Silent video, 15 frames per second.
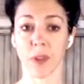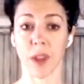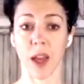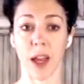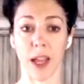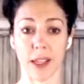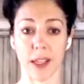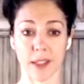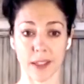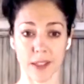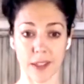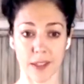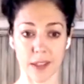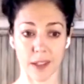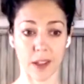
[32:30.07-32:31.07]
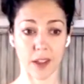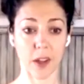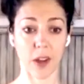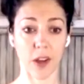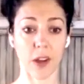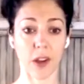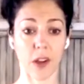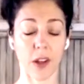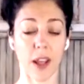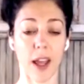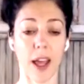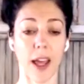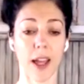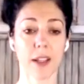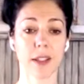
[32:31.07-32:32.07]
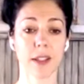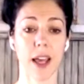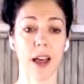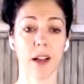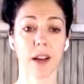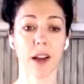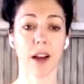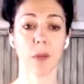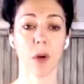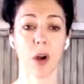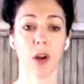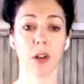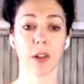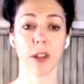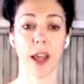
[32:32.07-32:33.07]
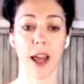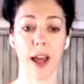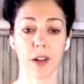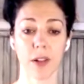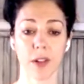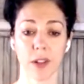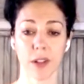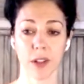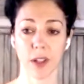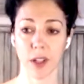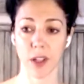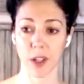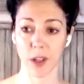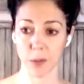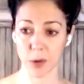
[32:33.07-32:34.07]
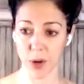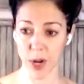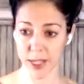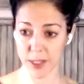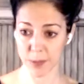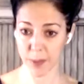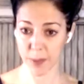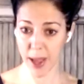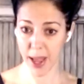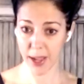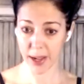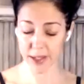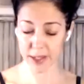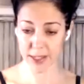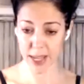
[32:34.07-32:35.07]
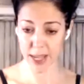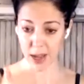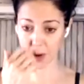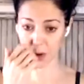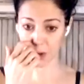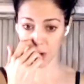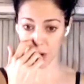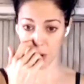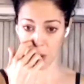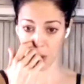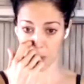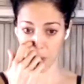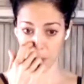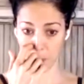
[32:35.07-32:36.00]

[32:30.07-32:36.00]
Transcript: Nice. Good. Exhale, come on down. Press back, down dog.